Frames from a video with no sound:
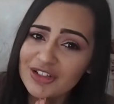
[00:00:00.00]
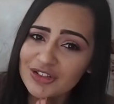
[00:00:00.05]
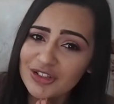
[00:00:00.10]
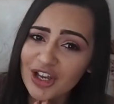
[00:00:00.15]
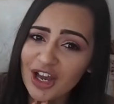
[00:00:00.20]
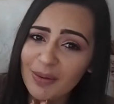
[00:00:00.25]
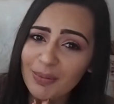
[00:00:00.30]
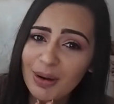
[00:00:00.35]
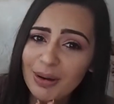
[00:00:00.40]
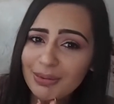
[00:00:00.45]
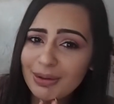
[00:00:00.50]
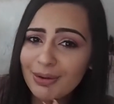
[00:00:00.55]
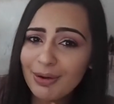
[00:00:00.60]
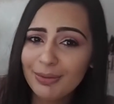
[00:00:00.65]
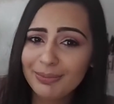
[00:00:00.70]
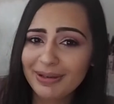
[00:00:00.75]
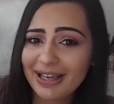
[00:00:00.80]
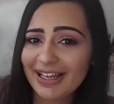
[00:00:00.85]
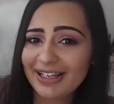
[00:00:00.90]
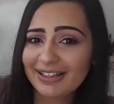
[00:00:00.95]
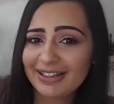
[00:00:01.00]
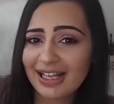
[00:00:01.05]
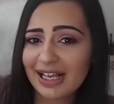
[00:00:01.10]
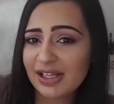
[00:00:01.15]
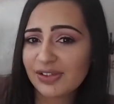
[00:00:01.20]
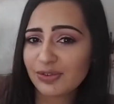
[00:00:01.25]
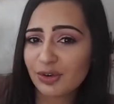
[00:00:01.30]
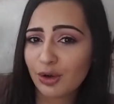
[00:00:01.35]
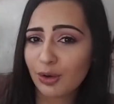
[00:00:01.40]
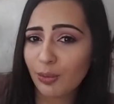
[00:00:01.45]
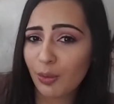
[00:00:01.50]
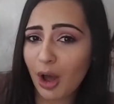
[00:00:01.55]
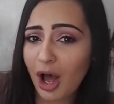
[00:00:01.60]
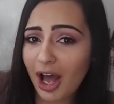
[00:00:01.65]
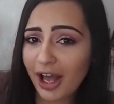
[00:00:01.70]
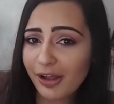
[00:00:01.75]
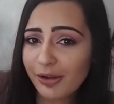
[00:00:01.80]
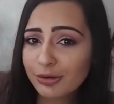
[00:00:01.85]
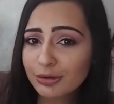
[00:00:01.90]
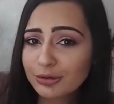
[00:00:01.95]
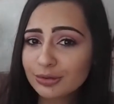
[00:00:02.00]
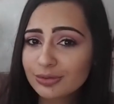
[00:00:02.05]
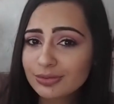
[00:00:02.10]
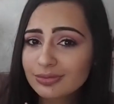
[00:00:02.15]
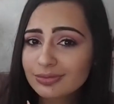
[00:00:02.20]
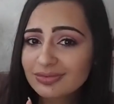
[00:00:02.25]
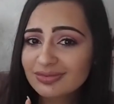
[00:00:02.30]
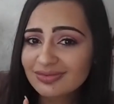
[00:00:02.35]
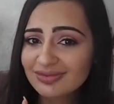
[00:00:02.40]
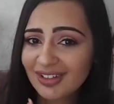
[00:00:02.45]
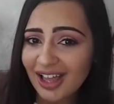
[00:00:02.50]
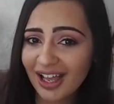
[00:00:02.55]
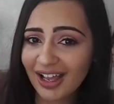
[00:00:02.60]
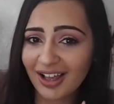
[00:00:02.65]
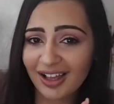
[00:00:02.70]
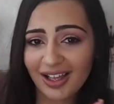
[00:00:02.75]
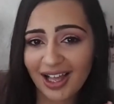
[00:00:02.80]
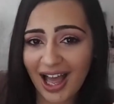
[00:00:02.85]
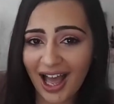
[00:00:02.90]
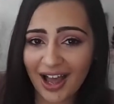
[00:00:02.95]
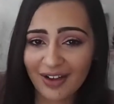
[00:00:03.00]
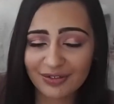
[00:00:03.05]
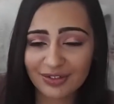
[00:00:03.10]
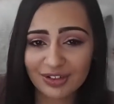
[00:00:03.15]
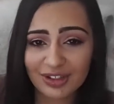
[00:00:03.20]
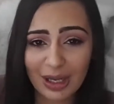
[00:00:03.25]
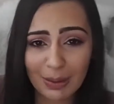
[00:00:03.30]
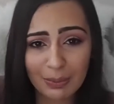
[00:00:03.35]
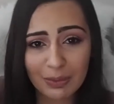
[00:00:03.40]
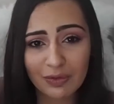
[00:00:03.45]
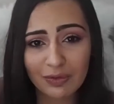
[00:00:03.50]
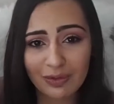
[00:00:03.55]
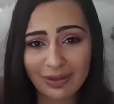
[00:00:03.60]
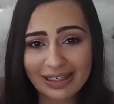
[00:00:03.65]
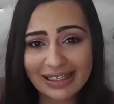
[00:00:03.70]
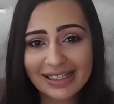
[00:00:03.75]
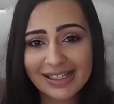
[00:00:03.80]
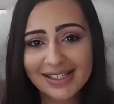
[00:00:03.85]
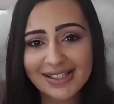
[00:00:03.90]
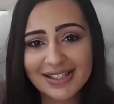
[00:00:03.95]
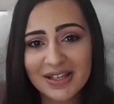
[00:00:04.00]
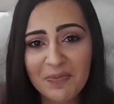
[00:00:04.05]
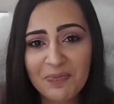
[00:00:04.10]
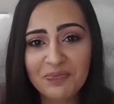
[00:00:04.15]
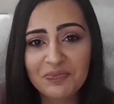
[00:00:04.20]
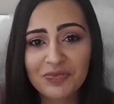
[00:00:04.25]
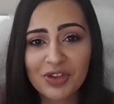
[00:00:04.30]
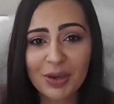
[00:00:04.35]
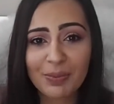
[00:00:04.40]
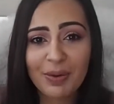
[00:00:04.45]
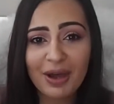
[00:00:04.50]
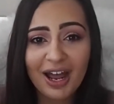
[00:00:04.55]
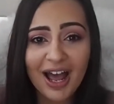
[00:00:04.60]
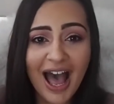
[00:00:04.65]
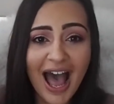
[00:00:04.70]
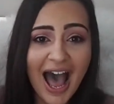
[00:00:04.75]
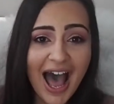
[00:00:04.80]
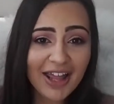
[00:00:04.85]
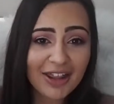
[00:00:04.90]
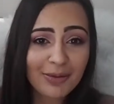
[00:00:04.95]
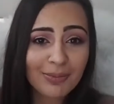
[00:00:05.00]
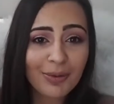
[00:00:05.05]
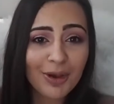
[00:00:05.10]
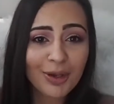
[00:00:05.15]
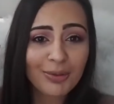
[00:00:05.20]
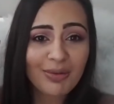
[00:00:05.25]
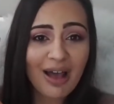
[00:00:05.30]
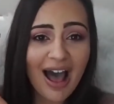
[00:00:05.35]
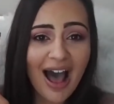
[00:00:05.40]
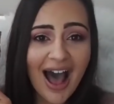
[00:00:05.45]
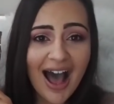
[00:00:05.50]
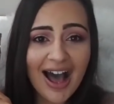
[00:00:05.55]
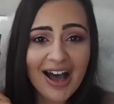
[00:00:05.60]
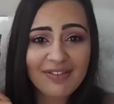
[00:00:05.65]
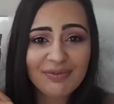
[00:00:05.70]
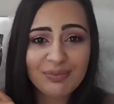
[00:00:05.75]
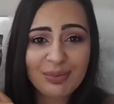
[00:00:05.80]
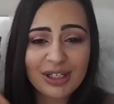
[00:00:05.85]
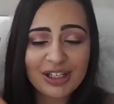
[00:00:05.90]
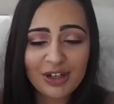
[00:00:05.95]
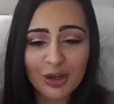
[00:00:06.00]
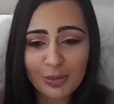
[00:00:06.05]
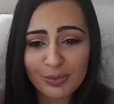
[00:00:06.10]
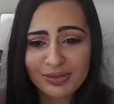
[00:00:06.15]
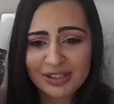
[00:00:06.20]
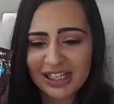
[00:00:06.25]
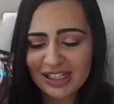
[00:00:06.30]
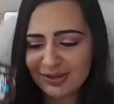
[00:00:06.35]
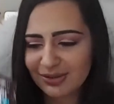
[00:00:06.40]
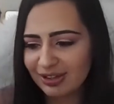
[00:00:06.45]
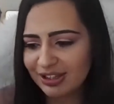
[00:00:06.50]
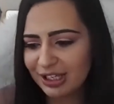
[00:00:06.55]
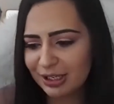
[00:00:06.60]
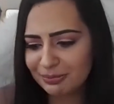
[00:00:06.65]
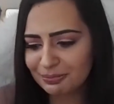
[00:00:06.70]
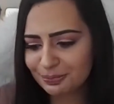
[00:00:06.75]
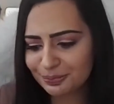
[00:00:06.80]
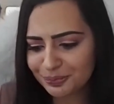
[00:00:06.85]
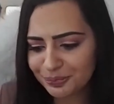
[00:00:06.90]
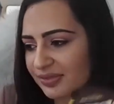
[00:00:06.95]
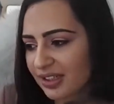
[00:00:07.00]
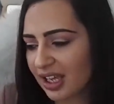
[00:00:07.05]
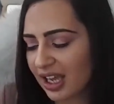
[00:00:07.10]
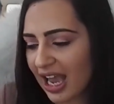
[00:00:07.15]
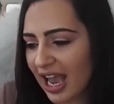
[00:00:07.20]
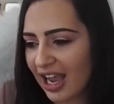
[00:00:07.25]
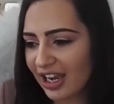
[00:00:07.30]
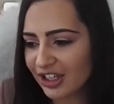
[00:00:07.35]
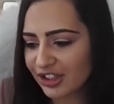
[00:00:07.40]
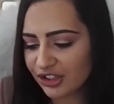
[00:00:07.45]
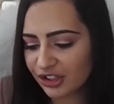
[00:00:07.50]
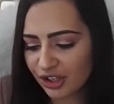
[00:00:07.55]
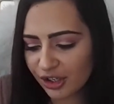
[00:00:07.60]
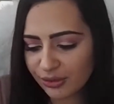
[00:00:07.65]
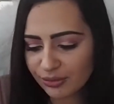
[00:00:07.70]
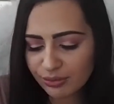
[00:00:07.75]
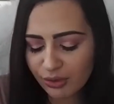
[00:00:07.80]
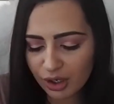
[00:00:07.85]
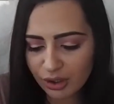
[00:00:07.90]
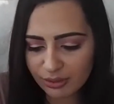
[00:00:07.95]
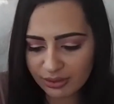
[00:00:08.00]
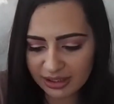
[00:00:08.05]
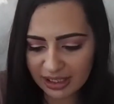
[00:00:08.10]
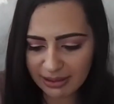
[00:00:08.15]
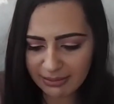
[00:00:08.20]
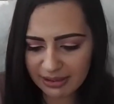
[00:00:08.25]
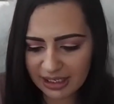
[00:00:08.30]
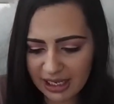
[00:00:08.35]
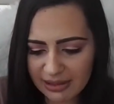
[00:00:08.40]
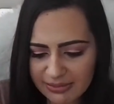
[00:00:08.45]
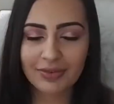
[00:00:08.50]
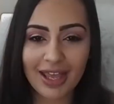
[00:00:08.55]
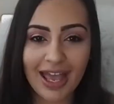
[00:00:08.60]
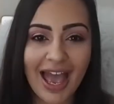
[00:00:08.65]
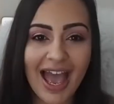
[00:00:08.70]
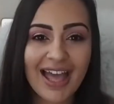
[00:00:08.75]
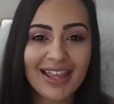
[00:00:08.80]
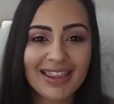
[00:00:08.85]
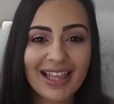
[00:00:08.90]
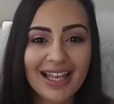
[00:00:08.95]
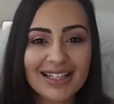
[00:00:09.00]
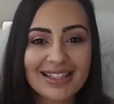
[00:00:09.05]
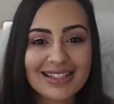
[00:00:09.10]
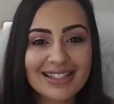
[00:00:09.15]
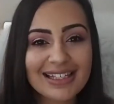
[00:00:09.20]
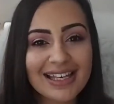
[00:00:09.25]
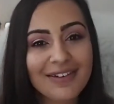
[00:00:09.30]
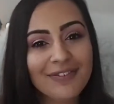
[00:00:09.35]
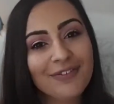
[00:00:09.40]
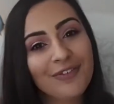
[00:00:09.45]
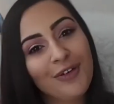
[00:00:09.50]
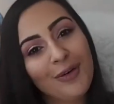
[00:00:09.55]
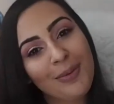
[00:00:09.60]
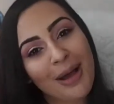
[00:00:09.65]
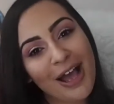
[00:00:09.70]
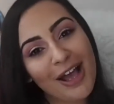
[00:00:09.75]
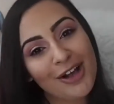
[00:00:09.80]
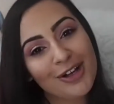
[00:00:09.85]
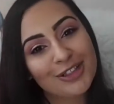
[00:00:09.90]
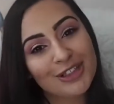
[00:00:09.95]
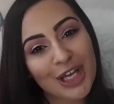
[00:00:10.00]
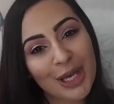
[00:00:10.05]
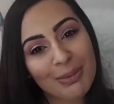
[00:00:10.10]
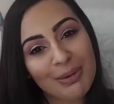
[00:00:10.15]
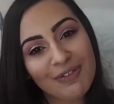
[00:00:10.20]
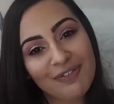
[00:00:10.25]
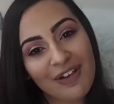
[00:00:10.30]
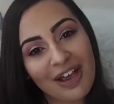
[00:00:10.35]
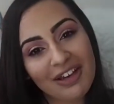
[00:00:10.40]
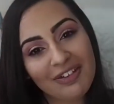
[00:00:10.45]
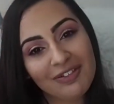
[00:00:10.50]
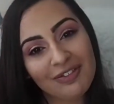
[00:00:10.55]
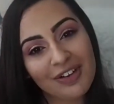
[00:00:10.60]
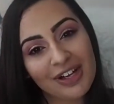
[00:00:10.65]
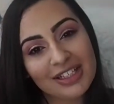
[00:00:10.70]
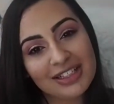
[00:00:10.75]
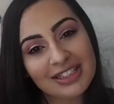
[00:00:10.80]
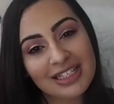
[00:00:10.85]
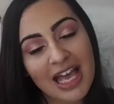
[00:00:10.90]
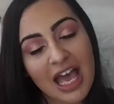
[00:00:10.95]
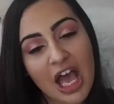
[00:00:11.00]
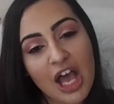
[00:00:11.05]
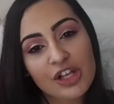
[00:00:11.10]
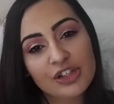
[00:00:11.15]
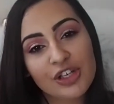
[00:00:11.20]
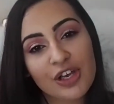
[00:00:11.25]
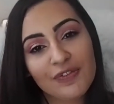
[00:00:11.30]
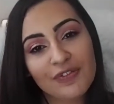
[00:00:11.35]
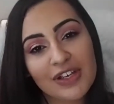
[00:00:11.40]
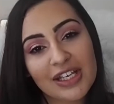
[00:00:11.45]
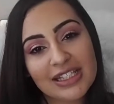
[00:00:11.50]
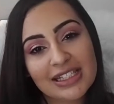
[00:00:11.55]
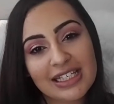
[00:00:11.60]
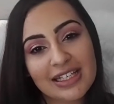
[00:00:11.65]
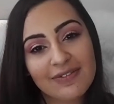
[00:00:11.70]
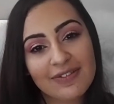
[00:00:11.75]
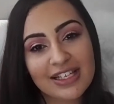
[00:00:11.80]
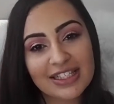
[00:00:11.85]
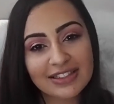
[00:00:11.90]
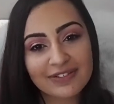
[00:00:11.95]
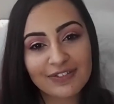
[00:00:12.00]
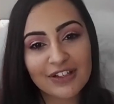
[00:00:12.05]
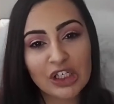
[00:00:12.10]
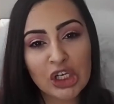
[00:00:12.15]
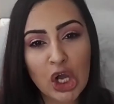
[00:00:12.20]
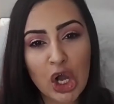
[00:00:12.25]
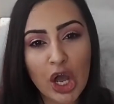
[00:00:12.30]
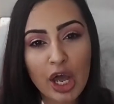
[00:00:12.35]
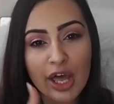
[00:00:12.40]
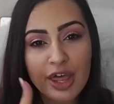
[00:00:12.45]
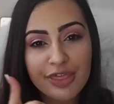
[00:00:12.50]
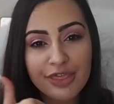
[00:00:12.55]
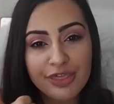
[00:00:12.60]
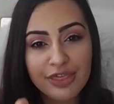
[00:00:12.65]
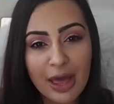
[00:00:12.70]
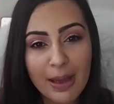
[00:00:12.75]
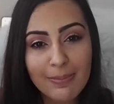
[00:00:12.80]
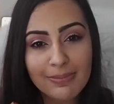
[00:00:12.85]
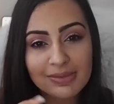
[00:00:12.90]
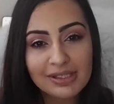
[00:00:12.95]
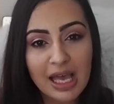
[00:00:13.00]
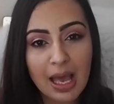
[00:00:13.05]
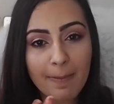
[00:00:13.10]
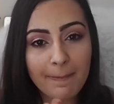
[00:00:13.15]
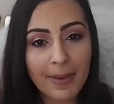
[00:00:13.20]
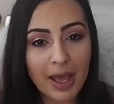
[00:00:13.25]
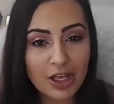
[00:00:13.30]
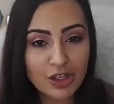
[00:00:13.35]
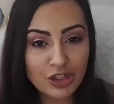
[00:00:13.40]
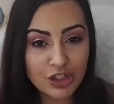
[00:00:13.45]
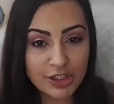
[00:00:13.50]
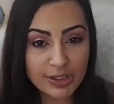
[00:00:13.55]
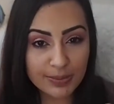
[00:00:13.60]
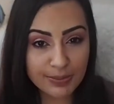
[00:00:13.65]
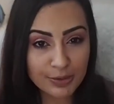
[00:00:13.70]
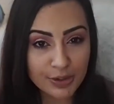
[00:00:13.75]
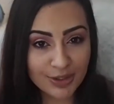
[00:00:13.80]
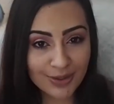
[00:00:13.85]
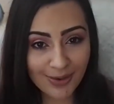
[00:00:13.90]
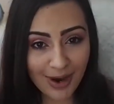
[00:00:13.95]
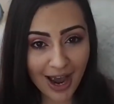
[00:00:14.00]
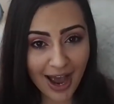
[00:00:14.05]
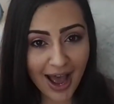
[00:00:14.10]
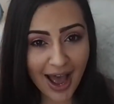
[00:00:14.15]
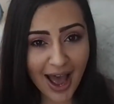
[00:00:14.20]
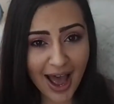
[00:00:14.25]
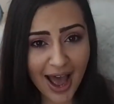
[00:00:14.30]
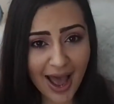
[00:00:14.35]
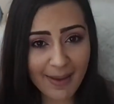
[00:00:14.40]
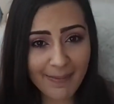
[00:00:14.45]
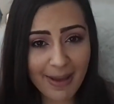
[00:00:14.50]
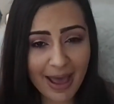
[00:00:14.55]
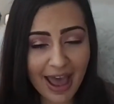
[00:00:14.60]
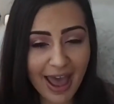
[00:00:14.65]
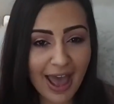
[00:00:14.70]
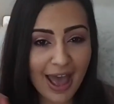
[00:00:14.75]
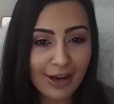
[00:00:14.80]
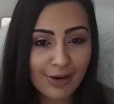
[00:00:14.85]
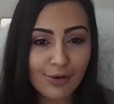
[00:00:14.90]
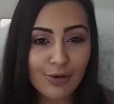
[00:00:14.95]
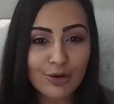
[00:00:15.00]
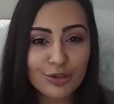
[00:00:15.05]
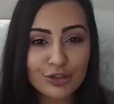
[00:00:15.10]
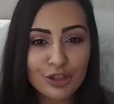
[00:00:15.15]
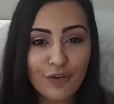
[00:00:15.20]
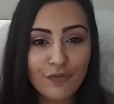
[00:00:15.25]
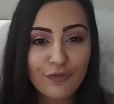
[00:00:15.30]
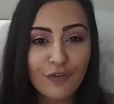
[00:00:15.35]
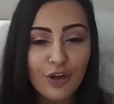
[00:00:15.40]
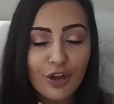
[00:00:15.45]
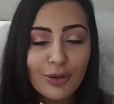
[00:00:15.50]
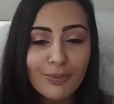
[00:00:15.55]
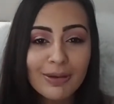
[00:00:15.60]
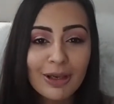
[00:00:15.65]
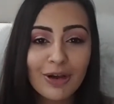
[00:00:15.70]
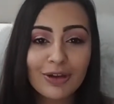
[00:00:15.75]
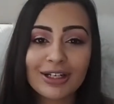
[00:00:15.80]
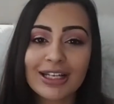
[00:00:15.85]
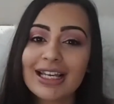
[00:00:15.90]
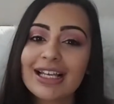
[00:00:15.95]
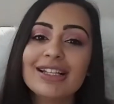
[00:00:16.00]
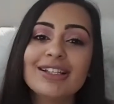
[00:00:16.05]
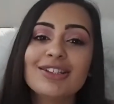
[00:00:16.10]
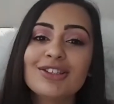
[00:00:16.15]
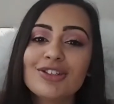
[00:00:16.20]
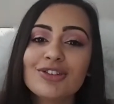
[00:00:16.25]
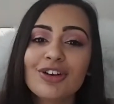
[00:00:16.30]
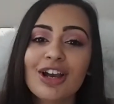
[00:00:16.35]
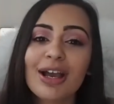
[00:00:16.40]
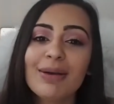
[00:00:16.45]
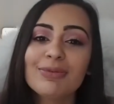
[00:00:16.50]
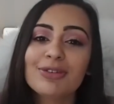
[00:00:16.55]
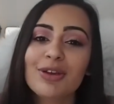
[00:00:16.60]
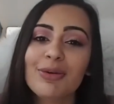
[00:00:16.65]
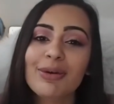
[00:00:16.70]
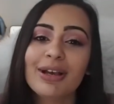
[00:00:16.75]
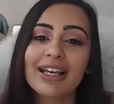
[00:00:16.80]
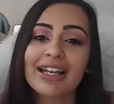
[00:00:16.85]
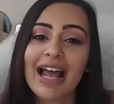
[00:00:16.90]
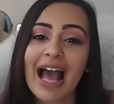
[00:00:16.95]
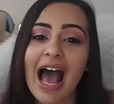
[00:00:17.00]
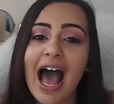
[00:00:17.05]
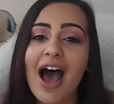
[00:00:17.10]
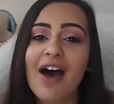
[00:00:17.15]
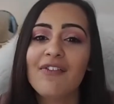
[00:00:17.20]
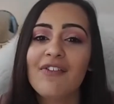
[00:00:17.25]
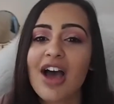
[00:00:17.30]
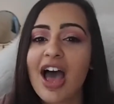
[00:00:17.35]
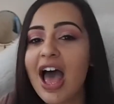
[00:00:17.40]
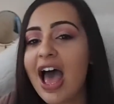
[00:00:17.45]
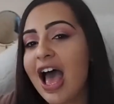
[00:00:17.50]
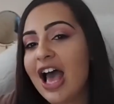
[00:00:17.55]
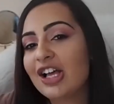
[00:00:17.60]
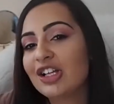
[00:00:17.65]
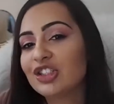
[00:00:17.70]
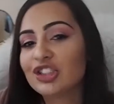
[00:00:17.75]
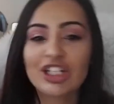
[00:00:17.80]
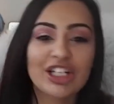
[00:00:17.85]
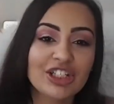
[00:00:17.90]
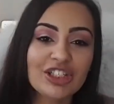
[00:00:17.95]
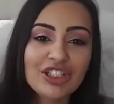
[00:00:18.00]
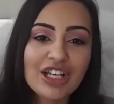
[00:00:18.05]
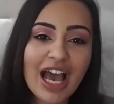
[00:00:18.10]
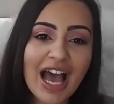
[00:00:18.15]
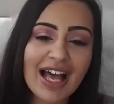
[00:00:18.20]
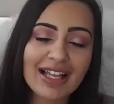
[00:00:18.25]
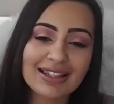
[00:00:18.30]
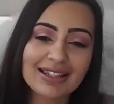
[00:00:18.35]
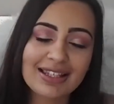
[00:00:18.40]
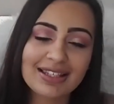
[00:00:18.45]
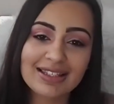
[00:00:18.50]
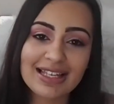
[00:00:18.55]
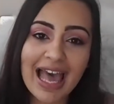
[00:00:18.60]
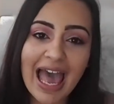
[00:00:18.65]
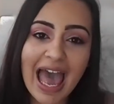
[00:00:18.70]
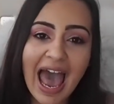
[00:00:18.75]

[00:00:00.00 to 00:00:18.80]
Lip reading: So I probably won't be eating these for a while, like after a couple of weeks, but at the moment I have been obsessed with them. How can you go wrong with M&M's? And that's it for my October favorites. Don't forget to give this video a thumbs up, subscribe, and also follow me on Instagram so we can have chit chats.